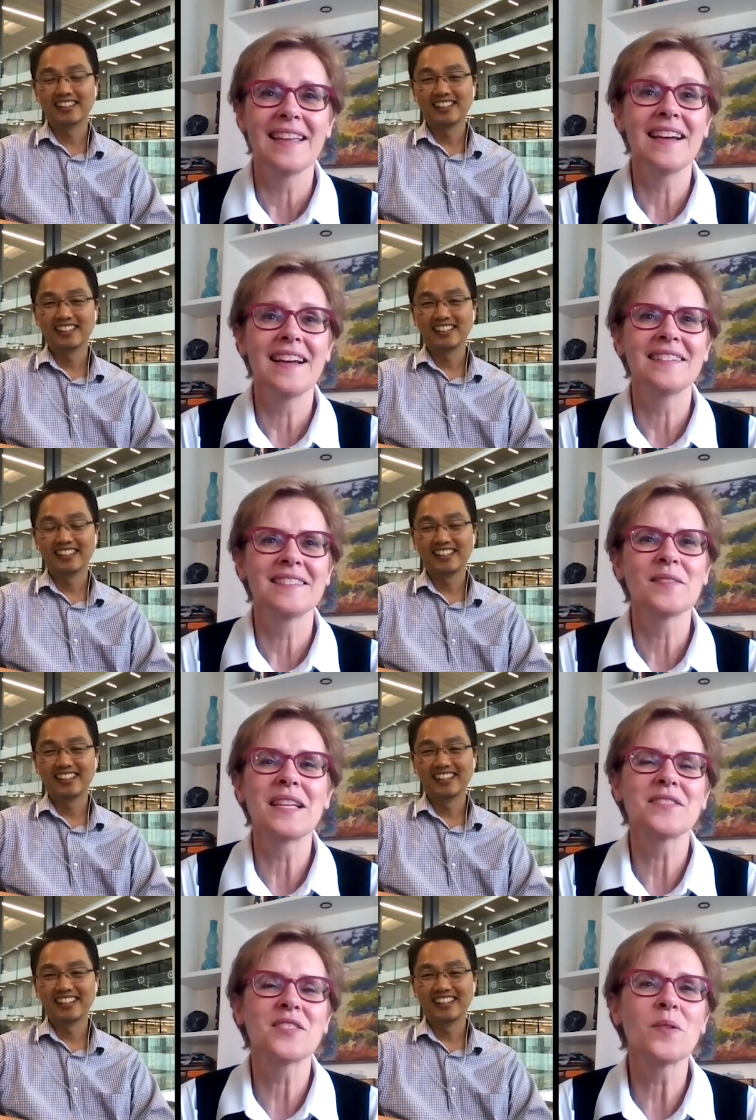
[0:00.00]
Speaker 1: Yeah,
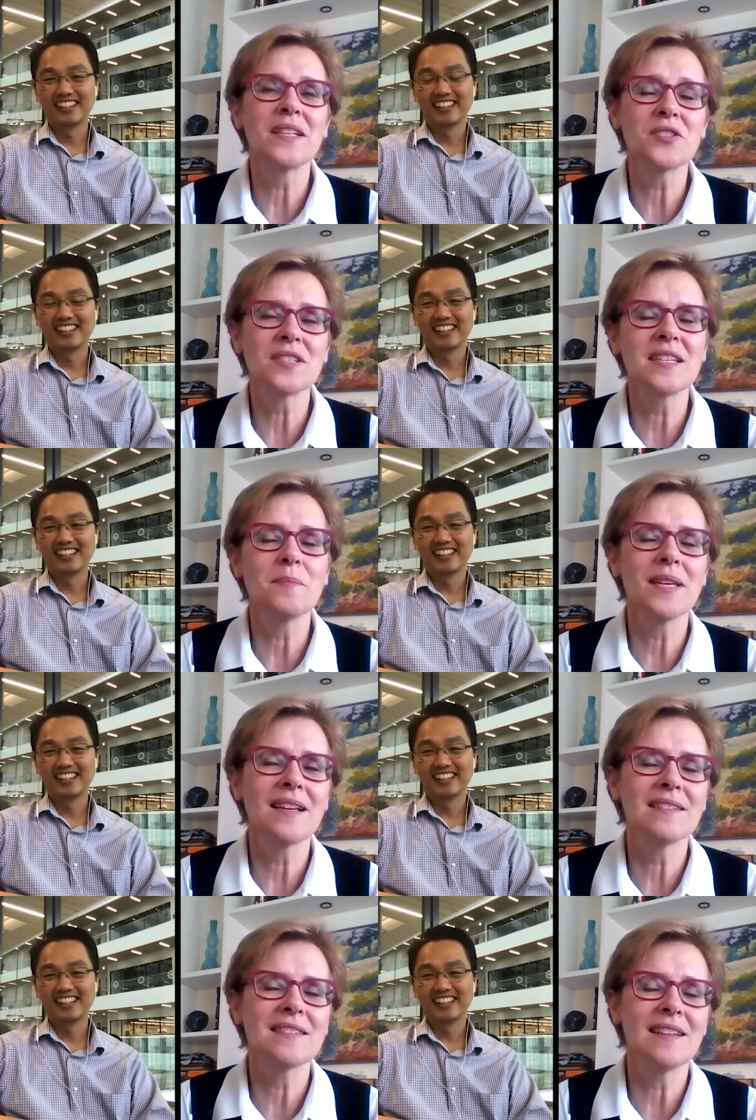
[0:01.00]
that's so interesting
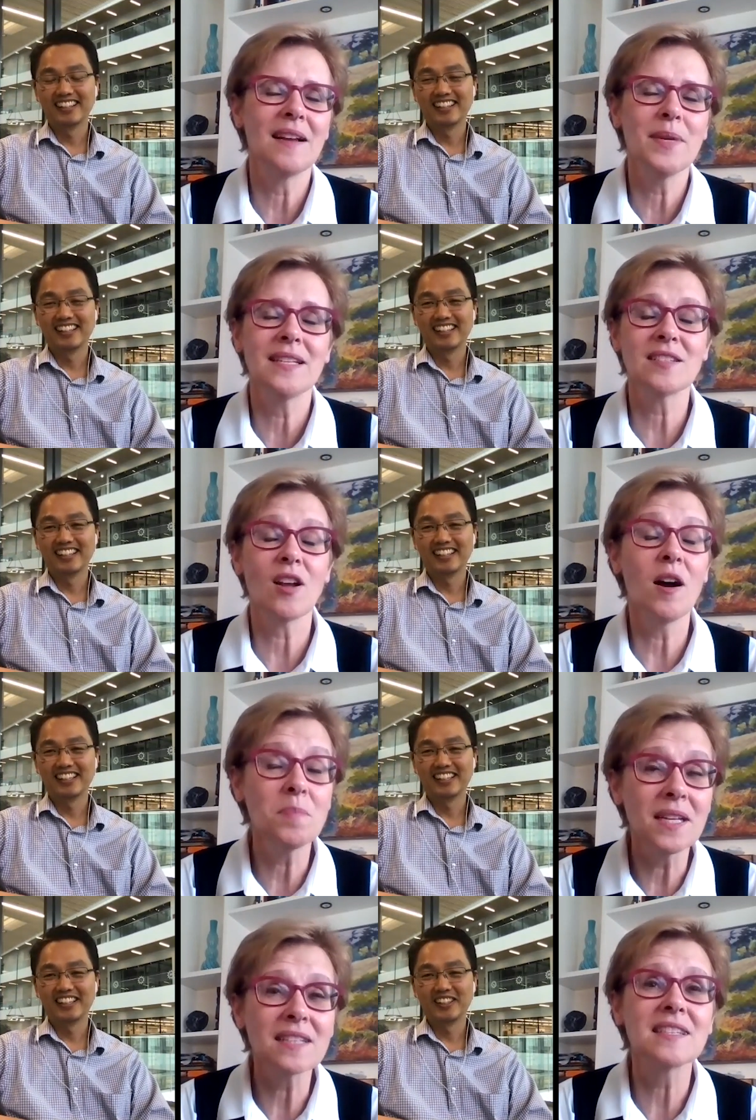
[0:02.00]
because I mean, it's
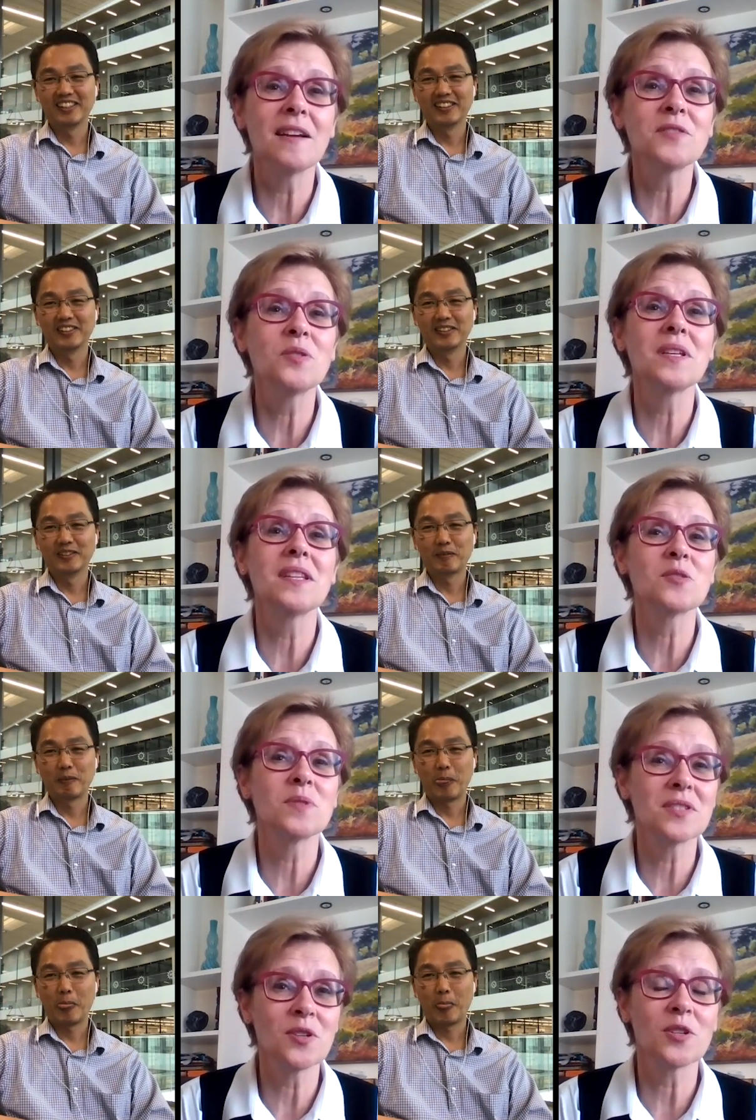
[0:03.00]
complex enough doing this
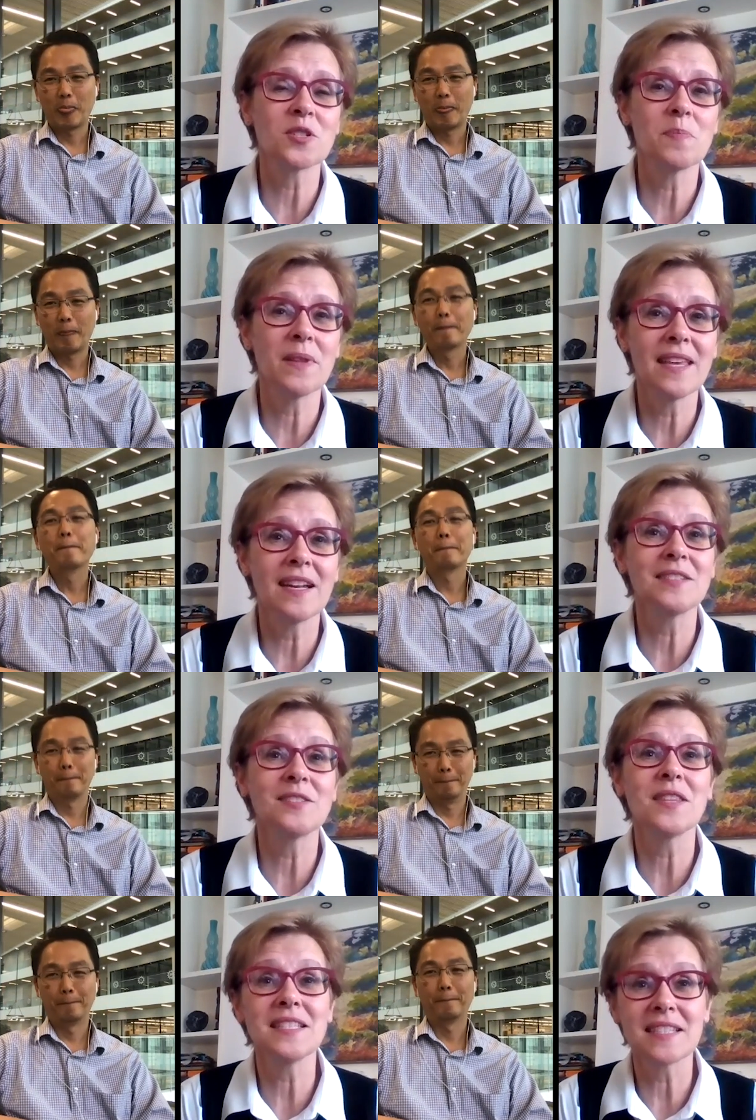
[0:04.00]
research, but then
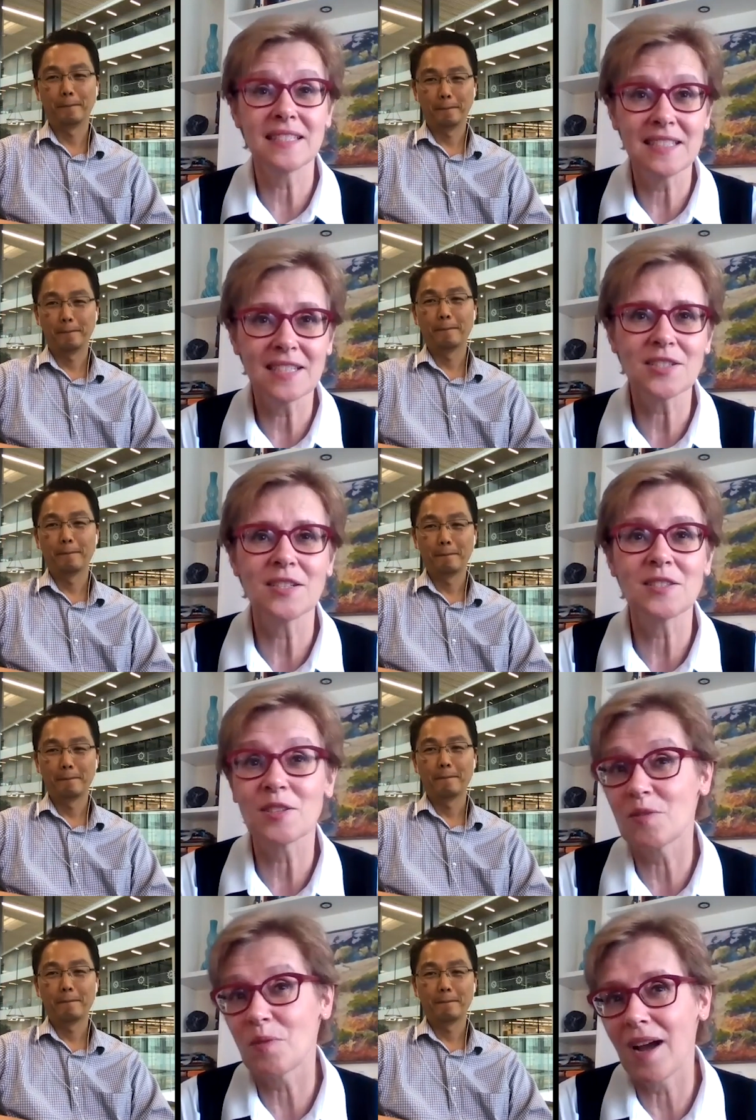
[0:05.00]
under these conditions
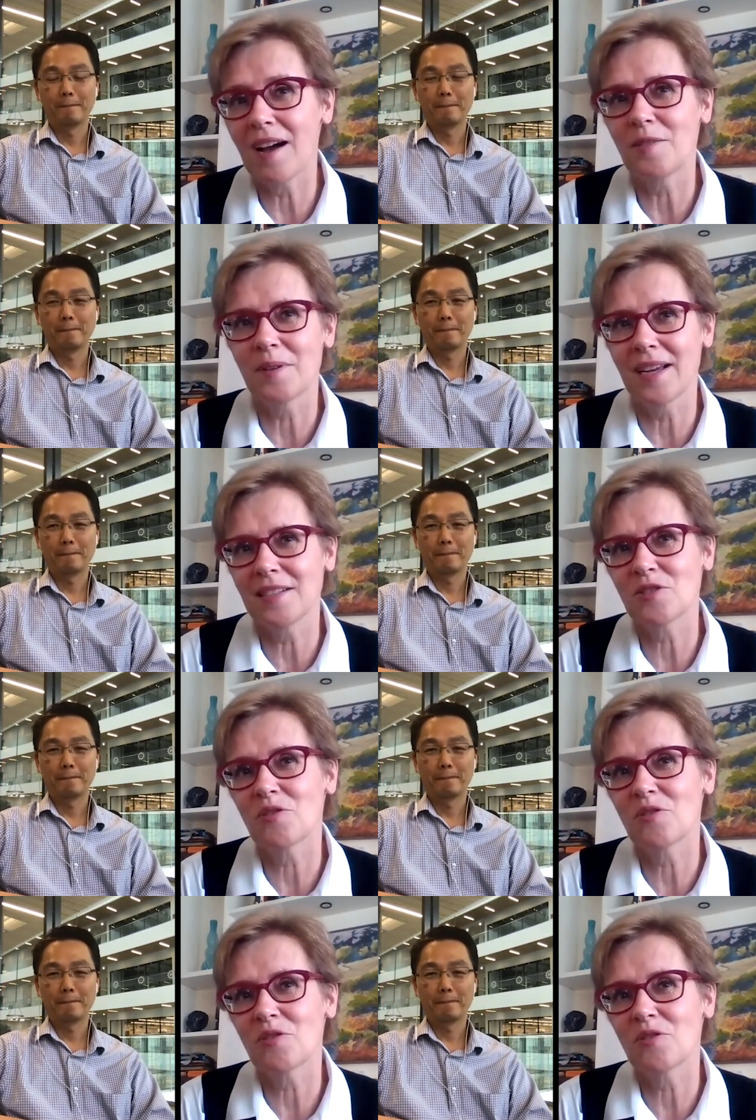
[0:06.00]
as well, right?